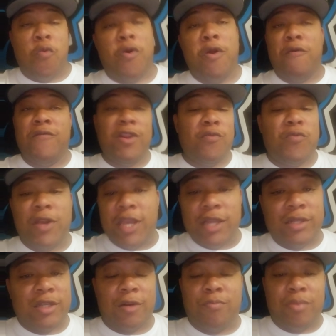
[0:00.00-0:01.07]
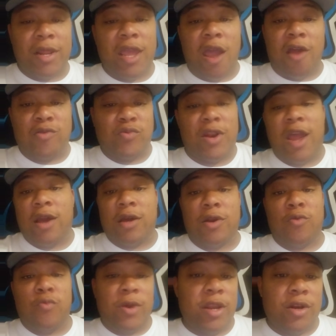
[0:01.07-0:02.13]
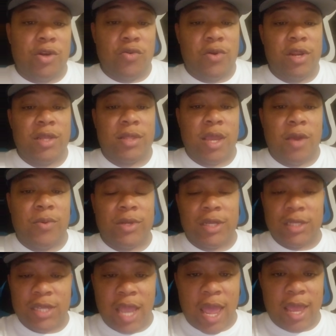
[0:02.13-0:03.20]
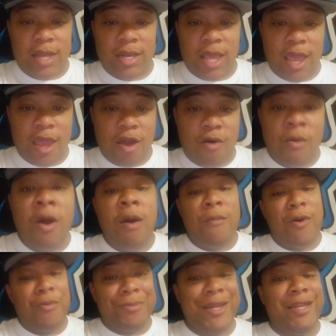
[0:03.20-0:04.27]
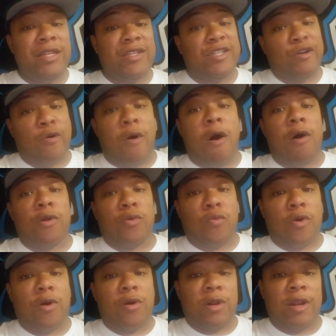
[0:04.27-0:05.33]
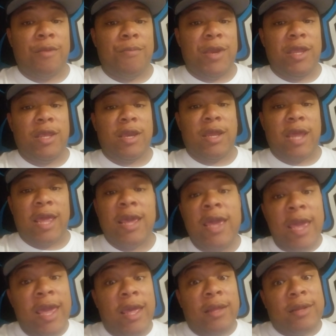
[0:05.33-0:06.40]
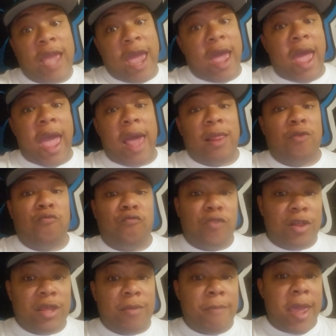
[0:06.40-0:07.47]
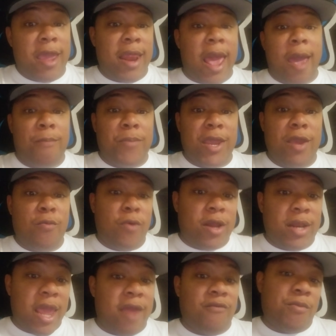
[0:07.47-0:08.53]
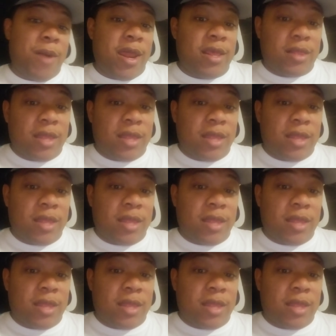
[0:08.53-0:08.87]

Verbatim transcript: even if we get to the playoffs, we're not going to win or do anything with this guy at the helm. But we need to show all the world and the media that Kyle Allen really may not be what everybody